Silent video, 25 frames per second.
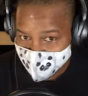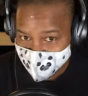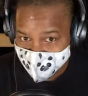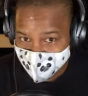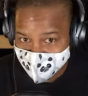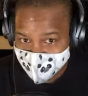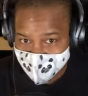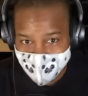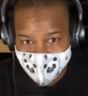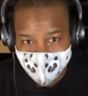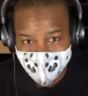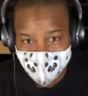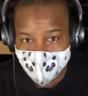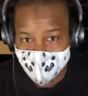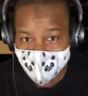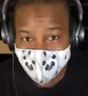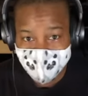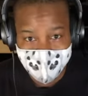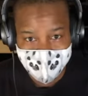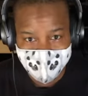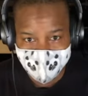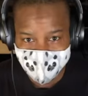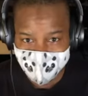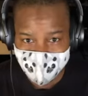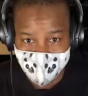they knew
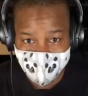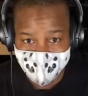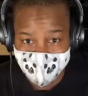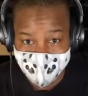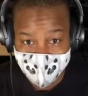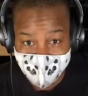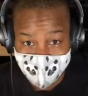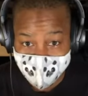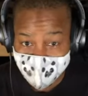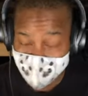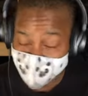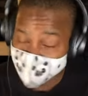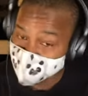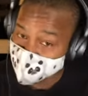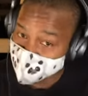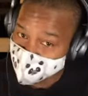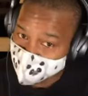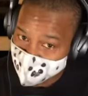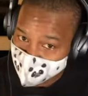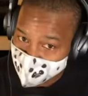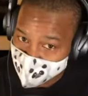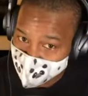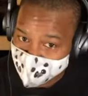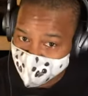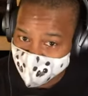about COVID-19 for
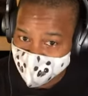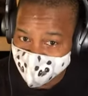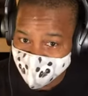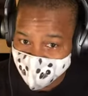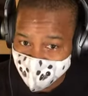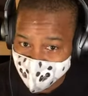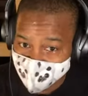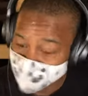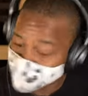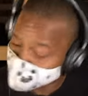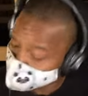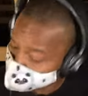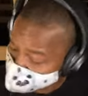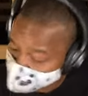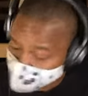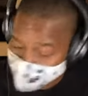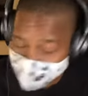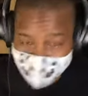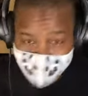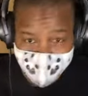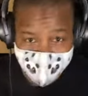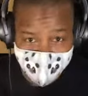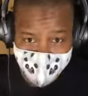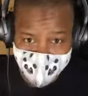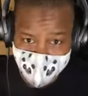quite some time. Do the
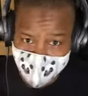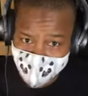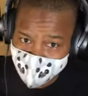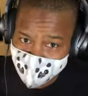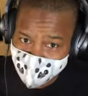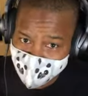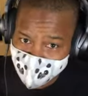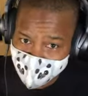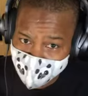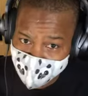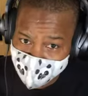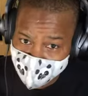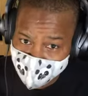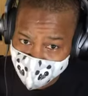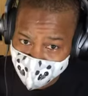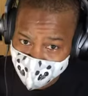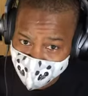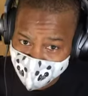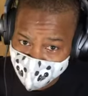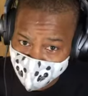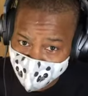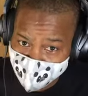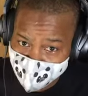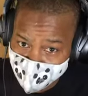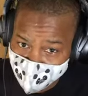research. You can do it
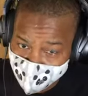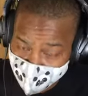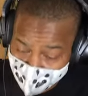yourself if you would